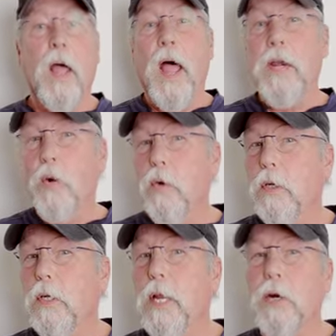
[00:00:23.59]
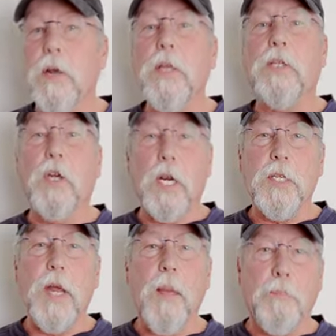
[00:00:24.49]
I don't litter in the truck
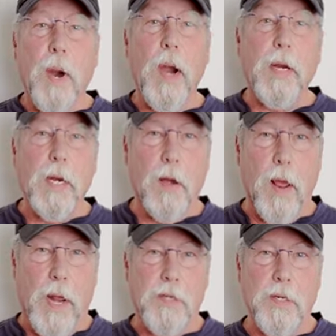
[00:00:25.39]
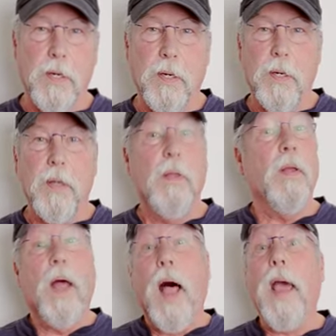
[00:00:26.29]
stop parking lots.
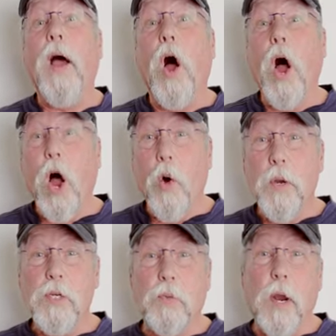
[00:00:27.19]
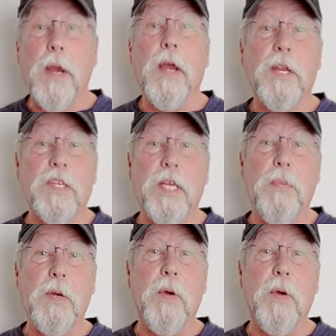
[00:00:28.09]
I always run a CB